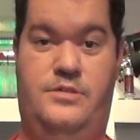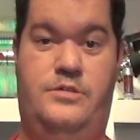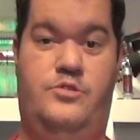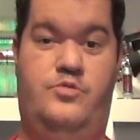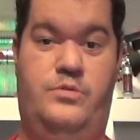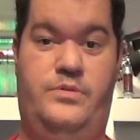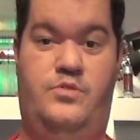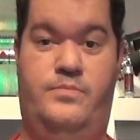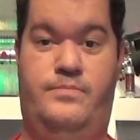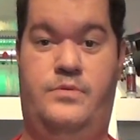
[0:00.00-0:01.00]

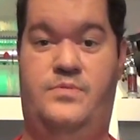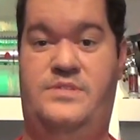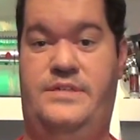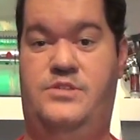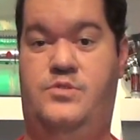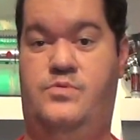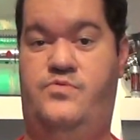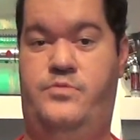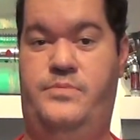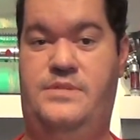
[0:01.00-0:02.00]
Contrary to most
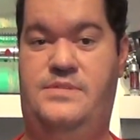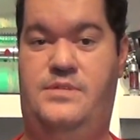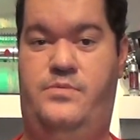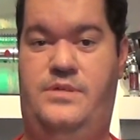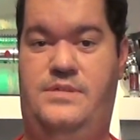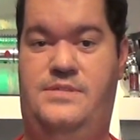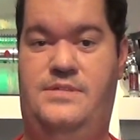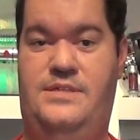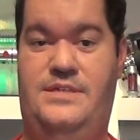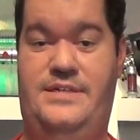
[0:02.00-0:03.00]
statues from this
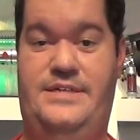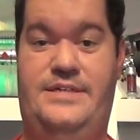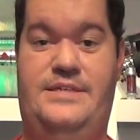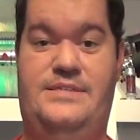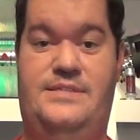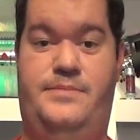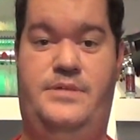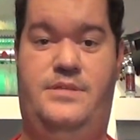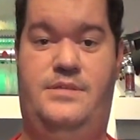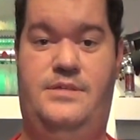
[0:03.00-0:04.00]
series, it is
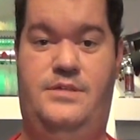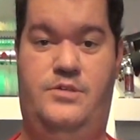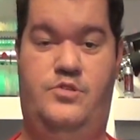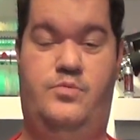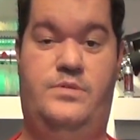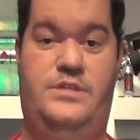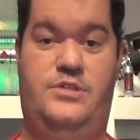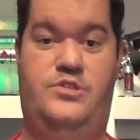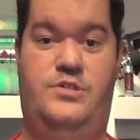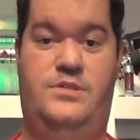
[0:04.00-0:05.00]
limited to an
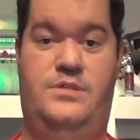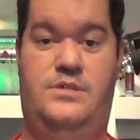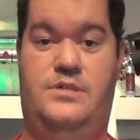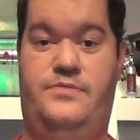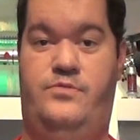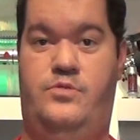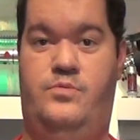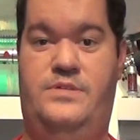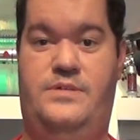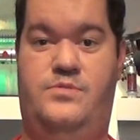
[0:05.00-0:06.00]
edition of
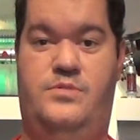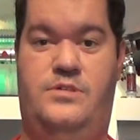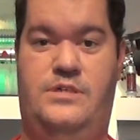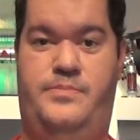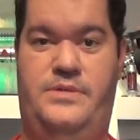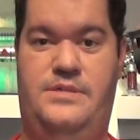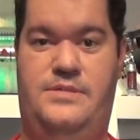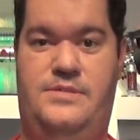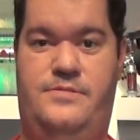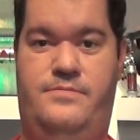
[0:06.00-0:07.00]
2,000
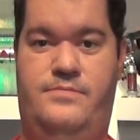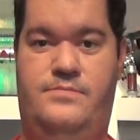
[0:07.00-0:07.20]
copies.